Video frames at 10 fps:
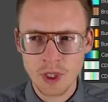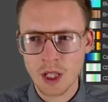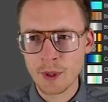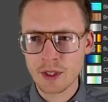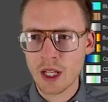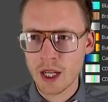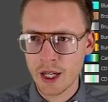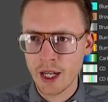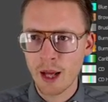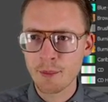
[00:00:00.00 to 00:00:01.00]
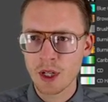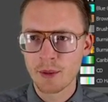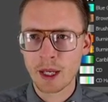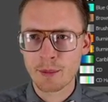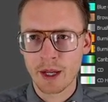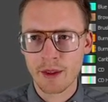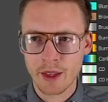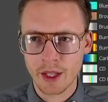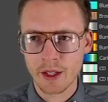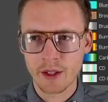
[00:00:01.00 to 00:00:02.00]
give me a second, and I'm going to make my
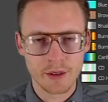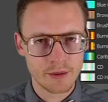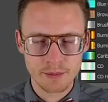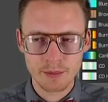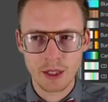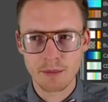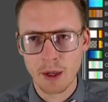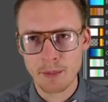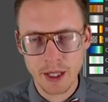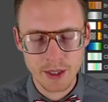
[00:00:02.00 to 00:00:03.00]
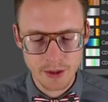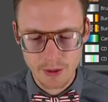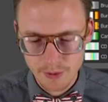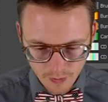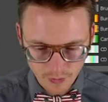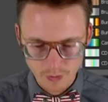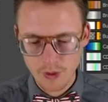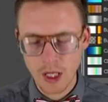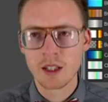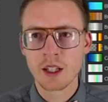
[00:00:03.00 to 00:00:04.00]
thing and get right back to you.
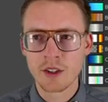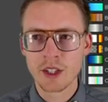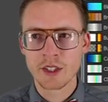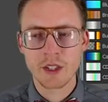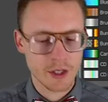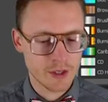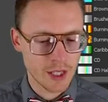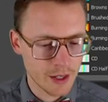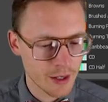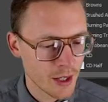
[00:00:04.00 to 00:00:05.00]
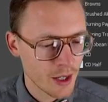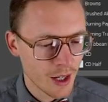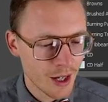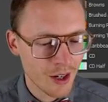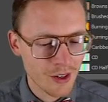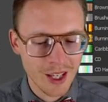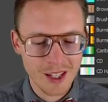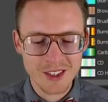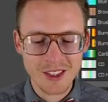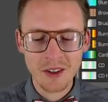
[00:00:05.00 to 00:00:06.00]
That literally took a second.
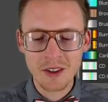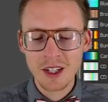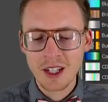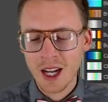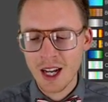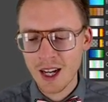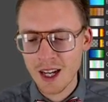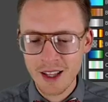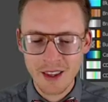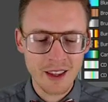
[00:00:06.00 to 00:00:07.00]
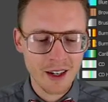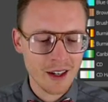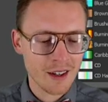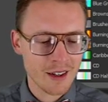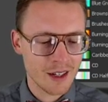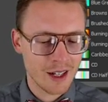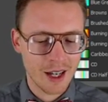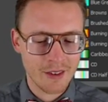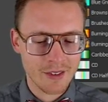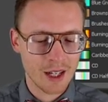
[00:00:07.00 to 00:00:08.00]
Okay, so
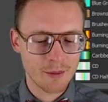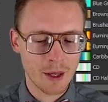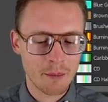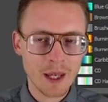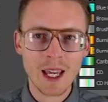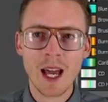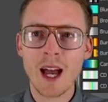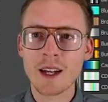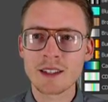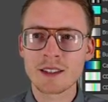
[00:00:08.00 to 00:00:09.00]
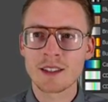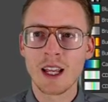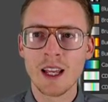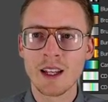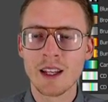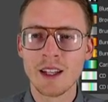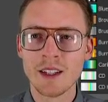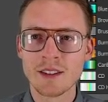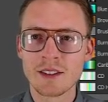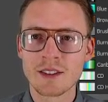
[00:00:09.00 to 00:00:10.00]
I've got my pickaxe.
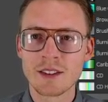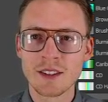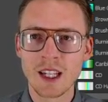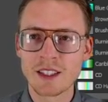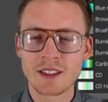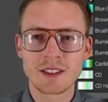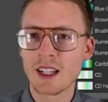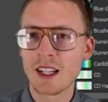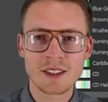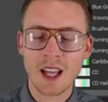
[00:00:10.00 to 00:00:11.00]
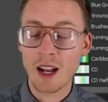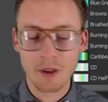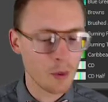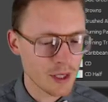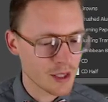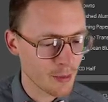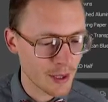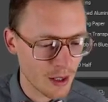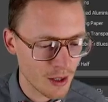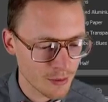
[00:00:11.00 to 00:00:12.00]
It's I don't know what it's going
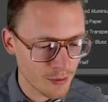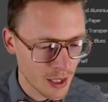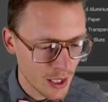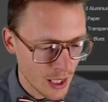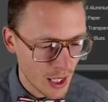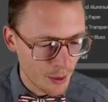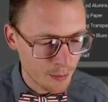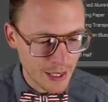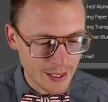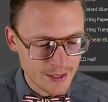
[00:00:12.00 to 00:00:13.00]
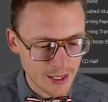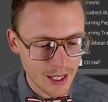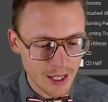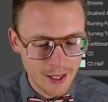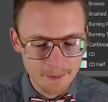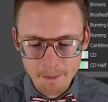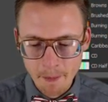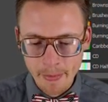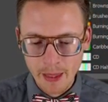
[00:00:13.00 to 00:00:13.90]
to be called, but now